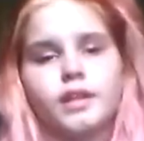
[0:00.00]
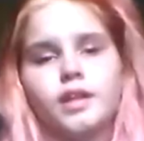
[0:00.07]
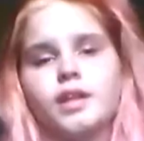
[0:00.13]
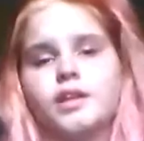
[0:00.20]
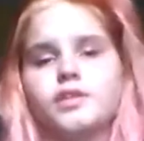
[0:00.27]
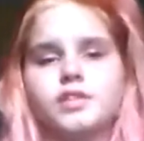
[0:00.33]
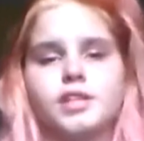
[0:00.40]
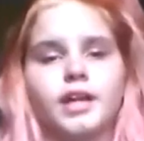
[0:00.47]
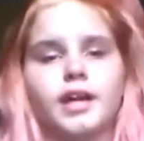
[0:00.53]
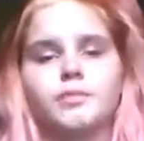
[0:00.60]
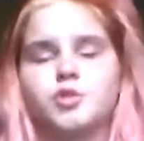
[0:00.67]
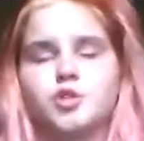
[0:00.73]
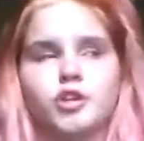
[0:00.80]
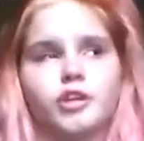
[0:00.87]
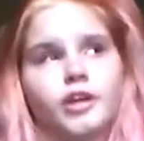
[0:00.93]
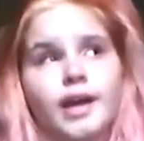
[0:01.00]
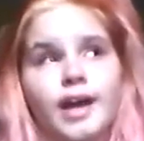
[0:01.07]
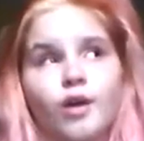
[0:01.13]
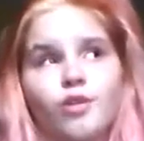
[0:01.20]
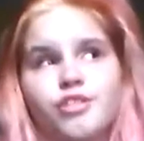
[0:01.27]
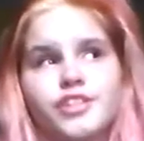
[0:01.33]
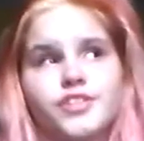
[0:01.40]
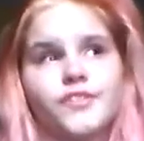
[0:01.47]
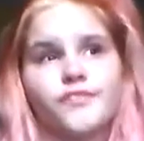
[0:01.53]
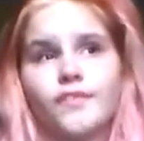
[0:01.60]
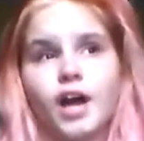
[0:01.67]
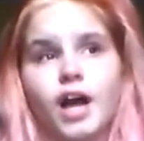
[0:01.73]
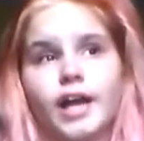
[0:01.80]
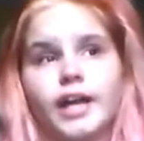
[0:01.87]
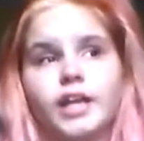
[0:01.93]
then he was like, I'm sure your health is
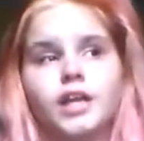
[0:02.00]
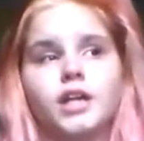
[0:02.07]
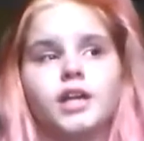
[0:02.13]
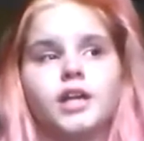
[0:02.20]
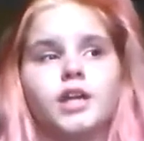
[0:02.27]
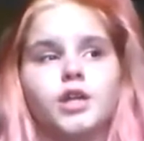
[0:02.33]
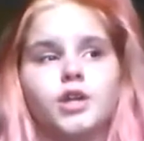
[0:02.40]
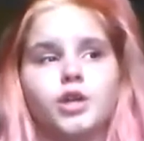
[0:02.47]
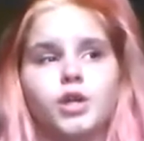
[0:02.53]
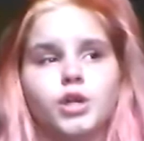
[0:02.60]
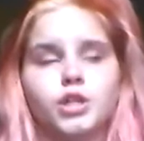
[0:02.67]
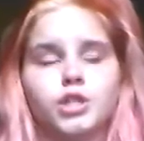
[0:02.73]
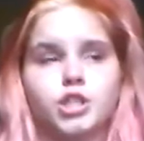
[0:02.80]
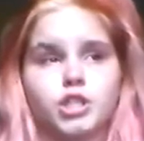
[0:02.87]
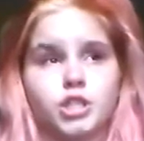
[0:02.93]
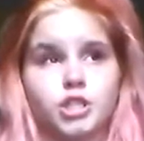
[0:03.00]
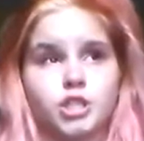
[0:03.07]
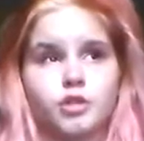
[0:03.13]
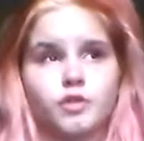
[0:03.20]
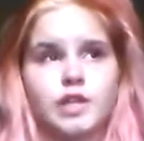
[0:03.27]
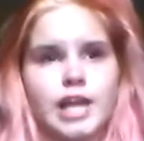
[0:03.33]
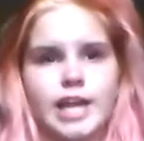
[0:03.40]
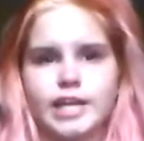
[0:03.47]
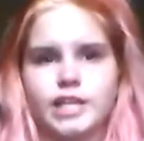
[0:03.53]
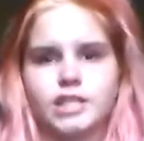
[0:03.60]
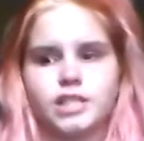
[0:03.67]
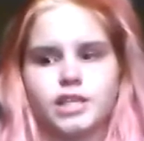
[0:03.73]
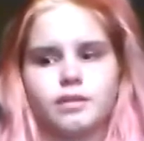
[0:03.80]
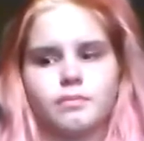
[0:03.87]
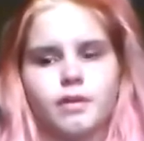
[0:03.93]
fine, you're just too
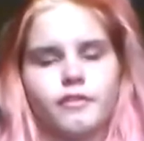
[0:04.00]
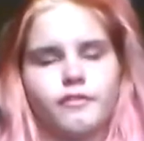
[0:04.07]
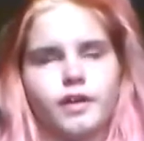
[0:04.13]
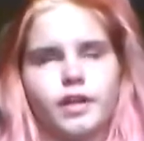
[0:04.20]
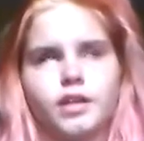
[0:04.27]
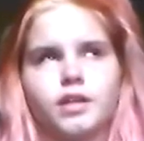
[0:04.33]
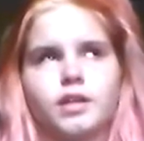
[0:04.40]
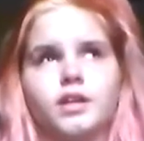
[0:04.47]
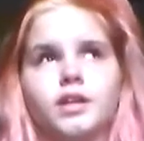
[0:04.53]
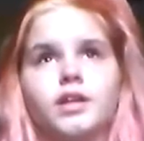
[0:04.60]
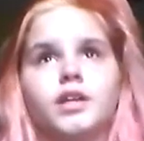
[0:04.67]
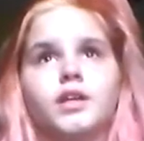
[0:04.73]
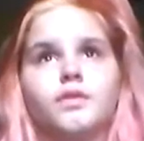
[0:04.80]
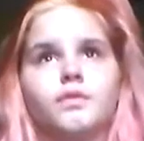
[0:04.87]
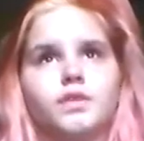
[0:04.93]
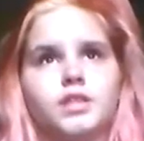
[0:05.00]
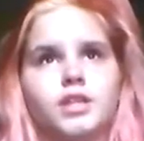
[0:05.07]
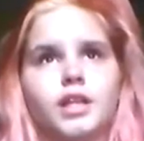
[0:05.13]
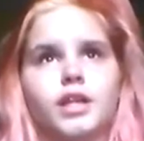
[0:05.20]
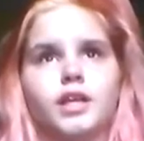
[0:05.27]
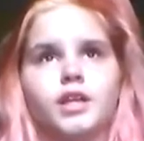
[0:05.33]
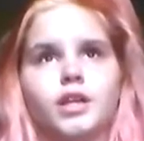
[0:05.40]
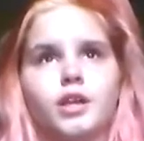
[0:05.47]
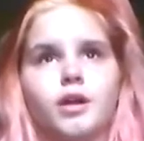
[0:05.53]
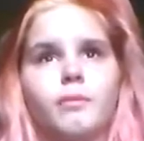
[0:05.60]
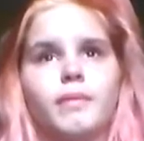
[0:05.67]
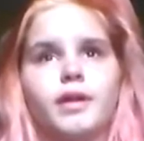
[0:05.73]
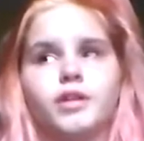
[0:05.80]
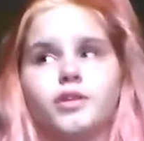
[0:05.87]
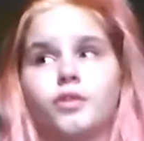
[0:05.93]
lazy. And my friend was like,
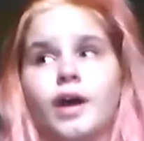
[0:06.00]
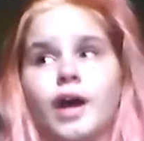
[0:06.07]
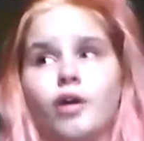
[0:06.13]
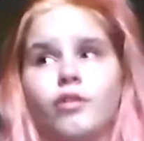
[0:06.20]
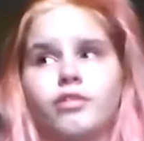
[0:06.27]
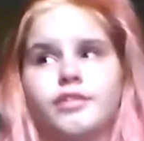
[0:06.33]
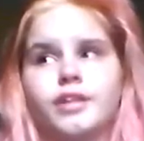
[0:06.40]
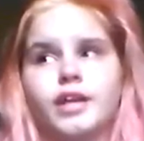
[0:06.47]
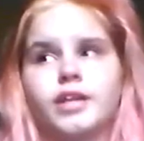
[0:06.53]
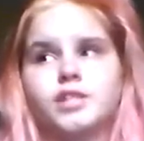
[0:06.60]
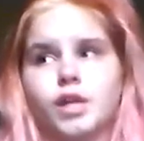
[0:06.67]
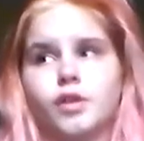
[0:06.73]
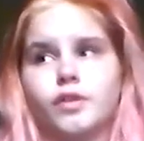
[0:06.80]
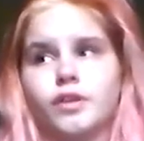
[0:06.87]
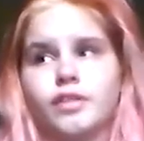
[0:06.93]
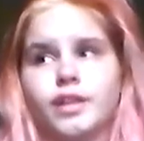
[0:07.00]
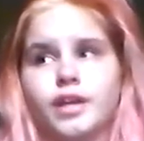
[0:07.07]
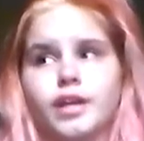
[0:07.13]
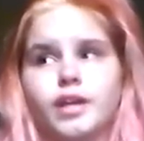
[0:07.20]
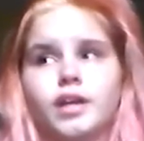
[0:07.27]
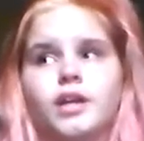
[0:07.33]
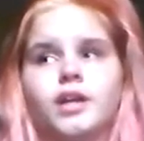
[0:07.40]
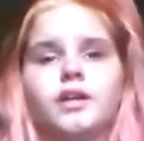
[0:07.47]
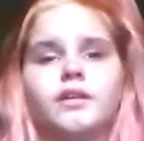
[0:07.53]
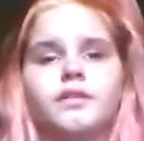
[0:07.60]
mental health days are a thing.